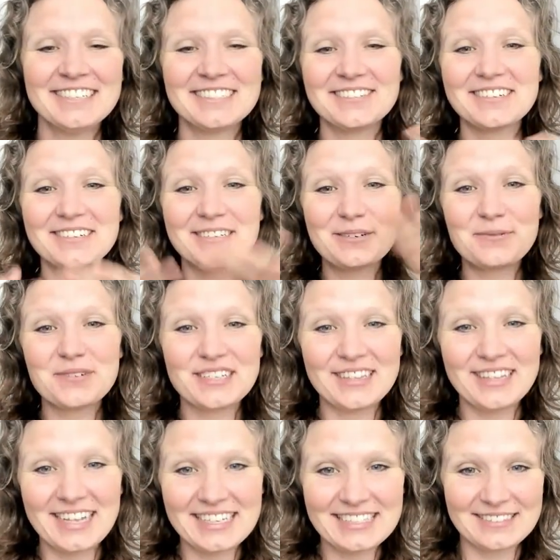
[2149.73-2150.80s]
So we're gonna bring
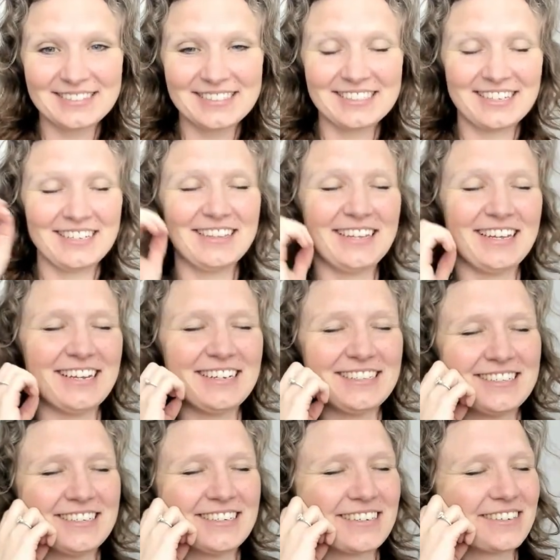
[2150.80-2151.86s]
lots of sunlight
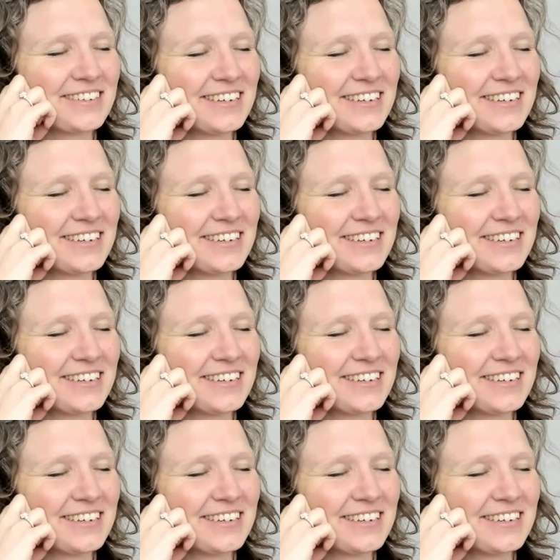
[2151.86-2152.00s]
in here,